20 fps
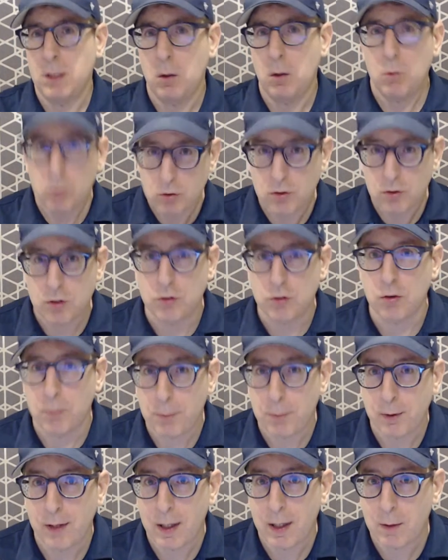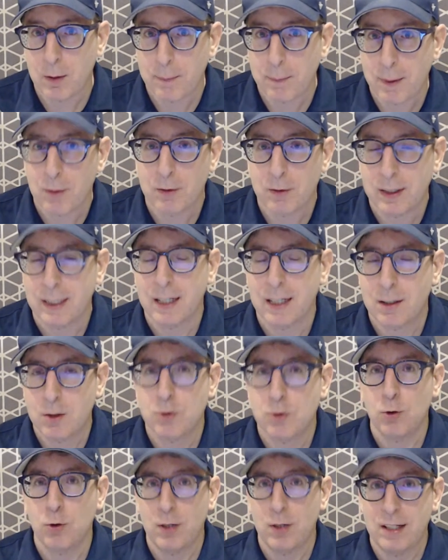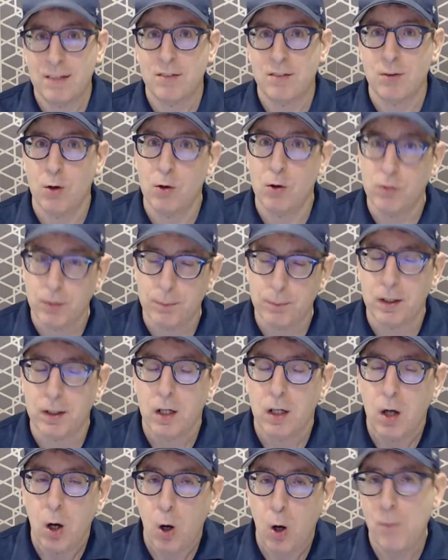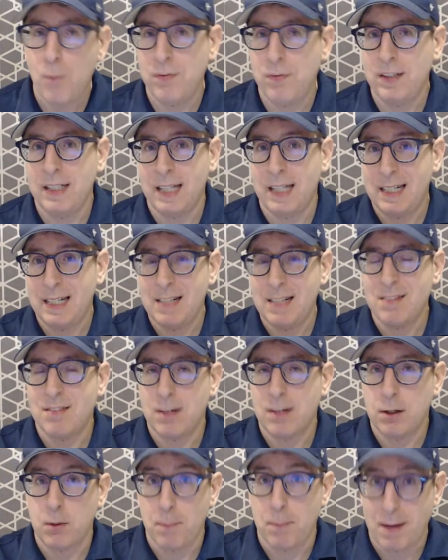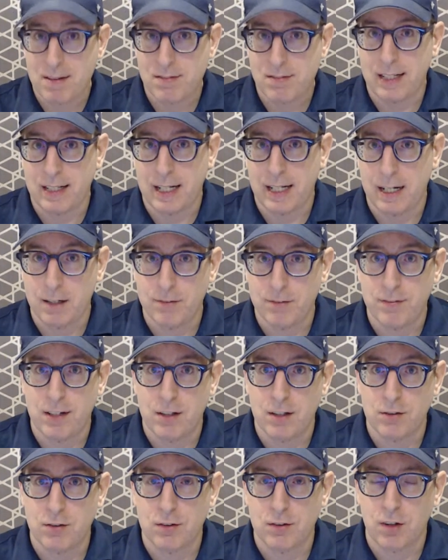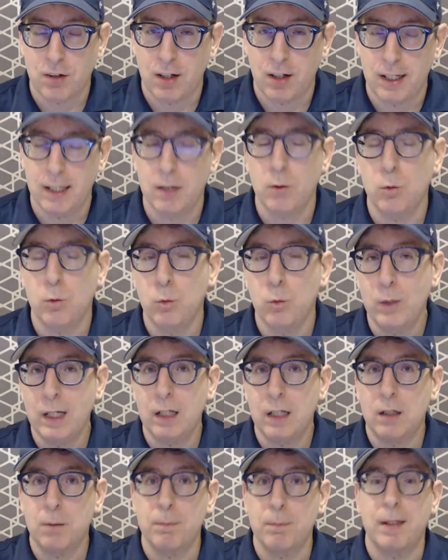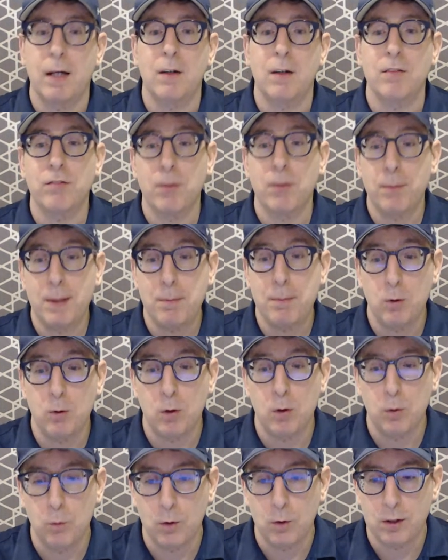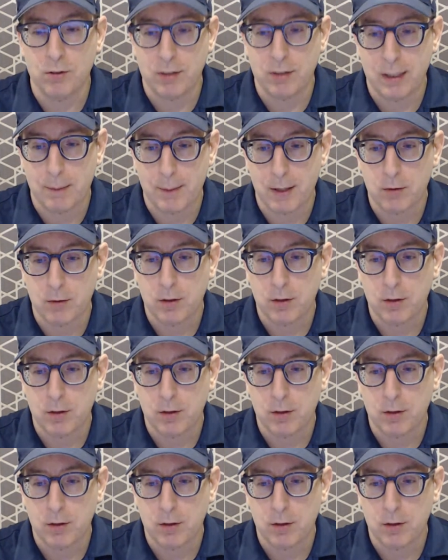to jump around about and get joyous over. But hopefully at least the domestic airfares in Thailand will come down. And for people who are wondering about